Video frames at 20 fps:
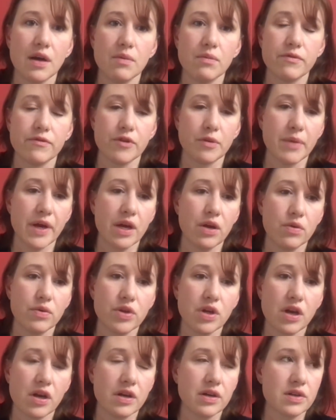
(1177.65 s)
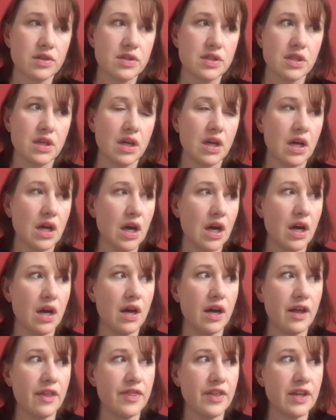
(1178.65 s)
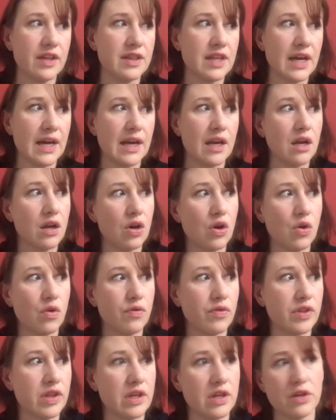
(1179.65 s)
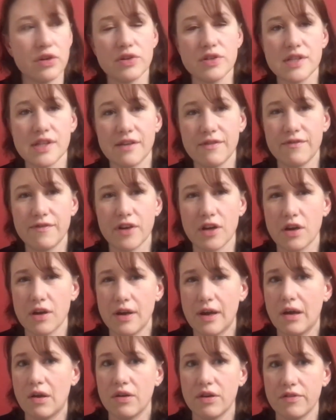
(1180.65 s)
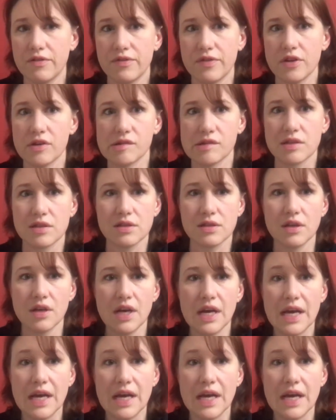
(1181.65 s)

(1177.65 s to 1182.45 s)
For my own dogs, I think that over the years they've figured out if there's